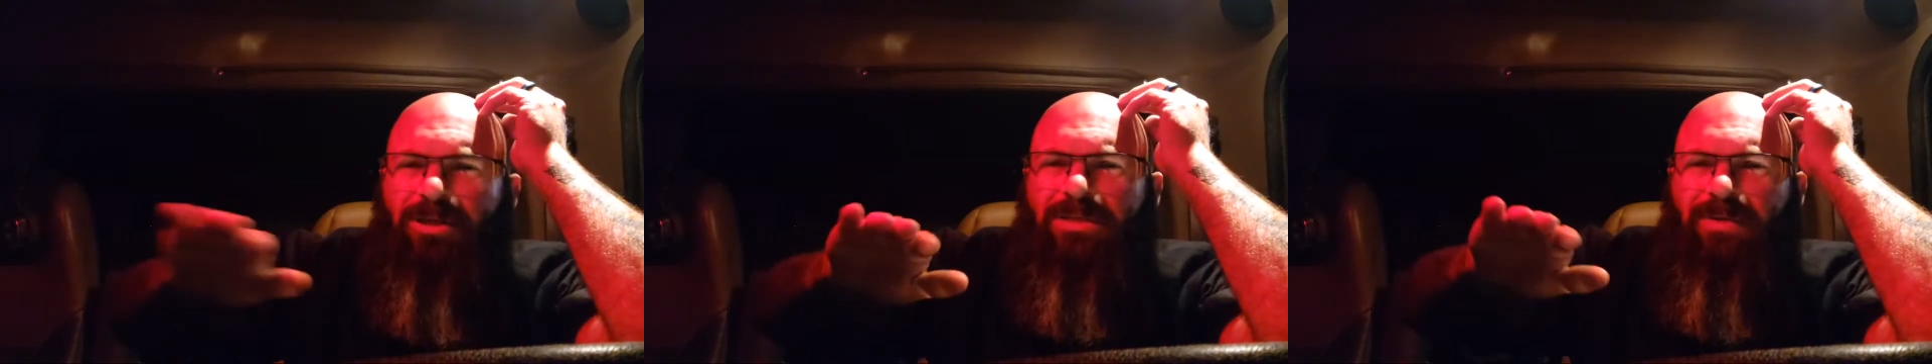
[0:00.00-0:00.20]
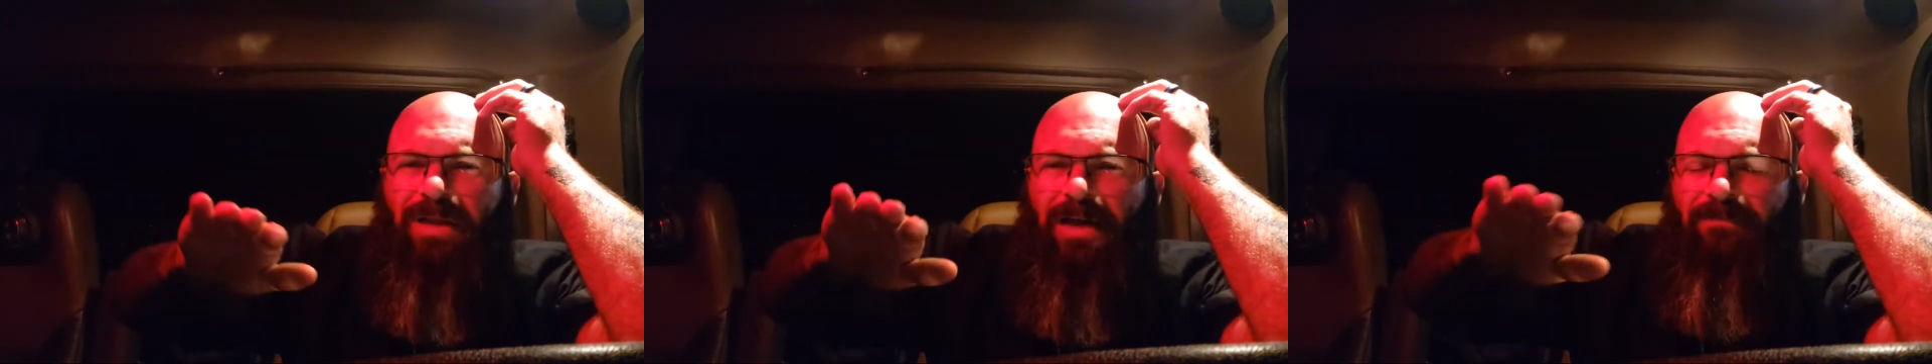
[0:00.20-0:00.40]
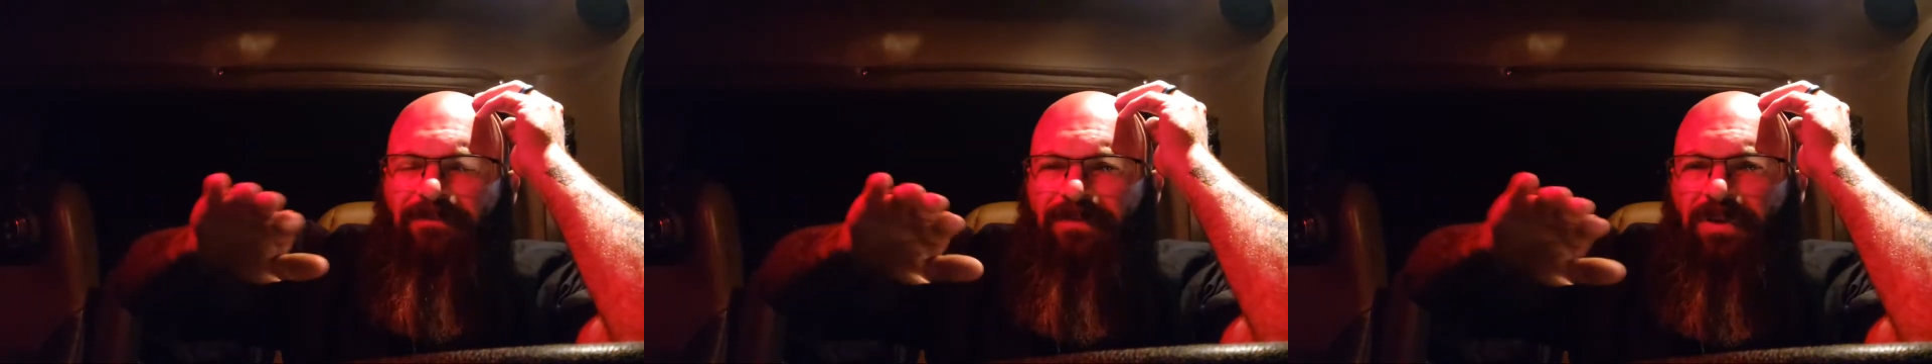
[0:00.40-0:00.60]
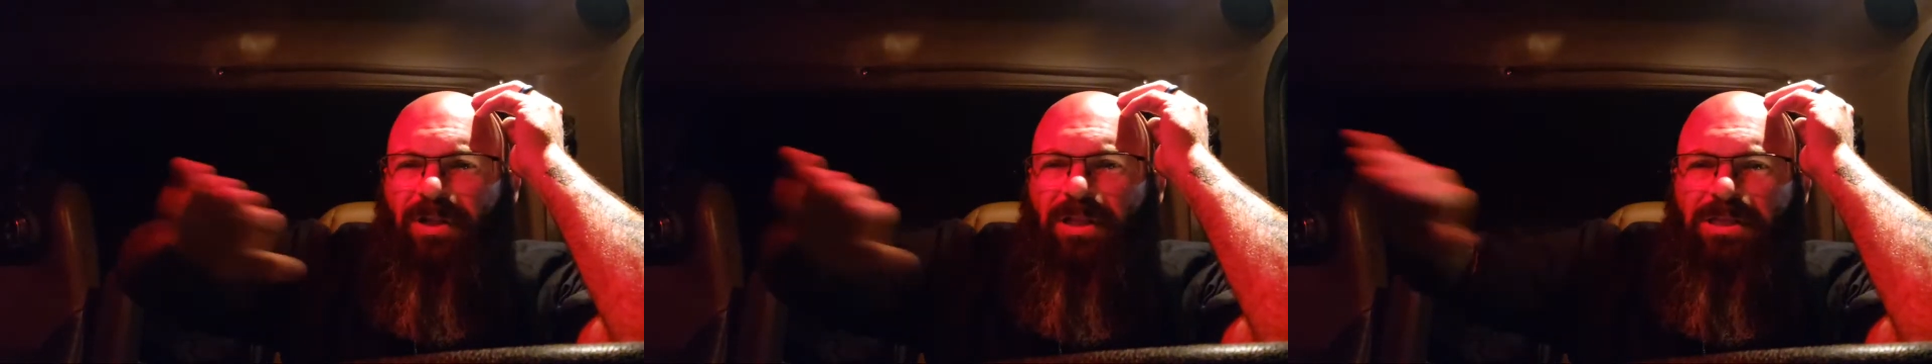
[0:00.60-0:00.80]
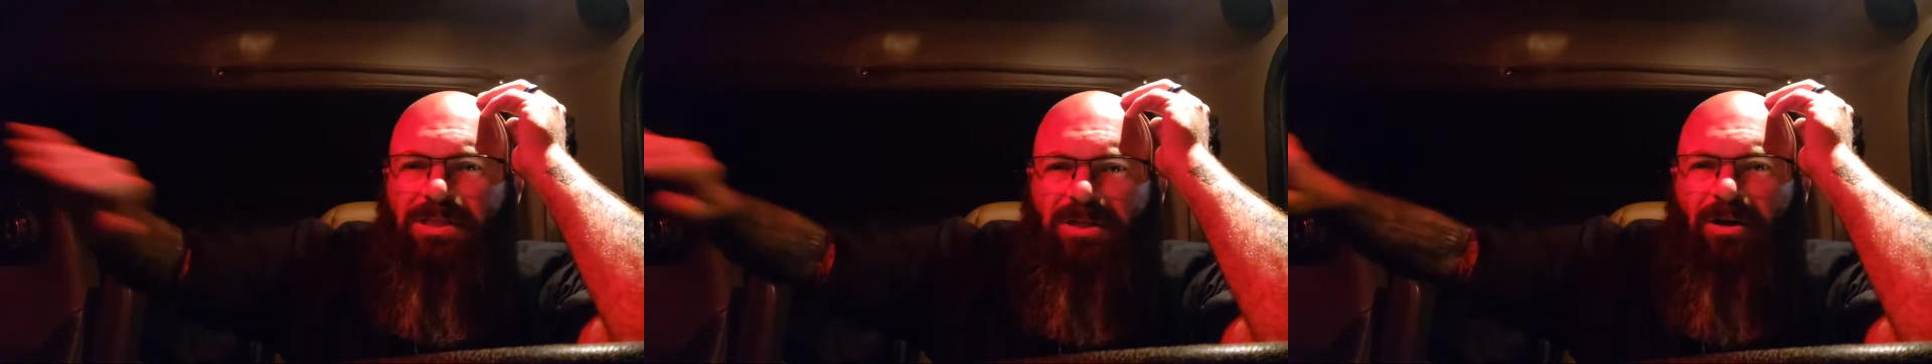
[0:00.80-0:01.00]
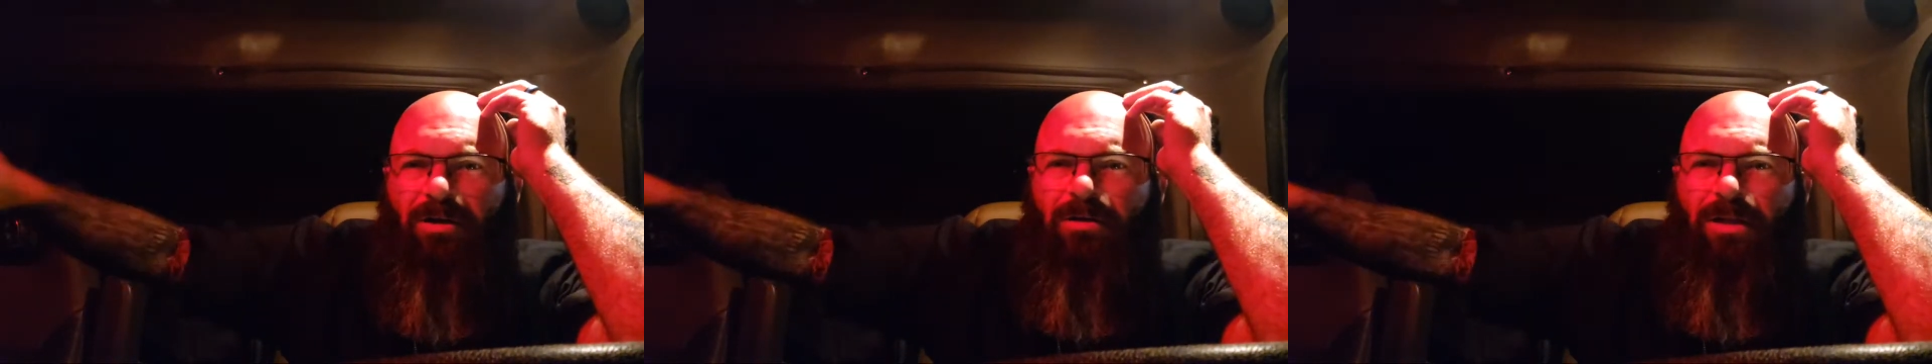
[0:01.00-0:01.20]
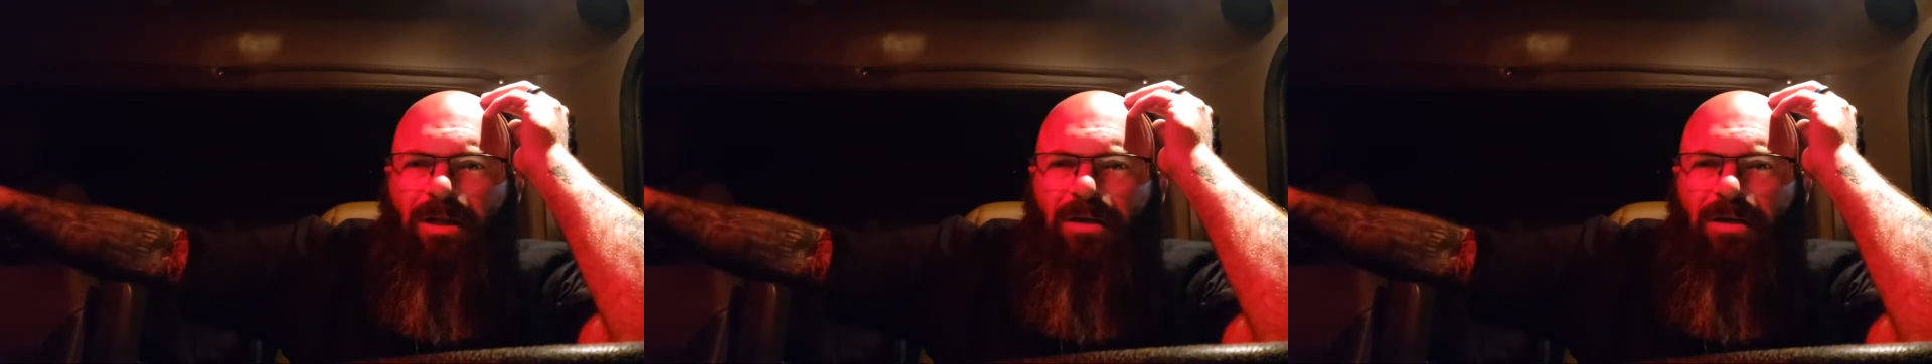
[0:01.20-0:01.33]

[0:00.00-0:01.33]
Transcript: is when I fully started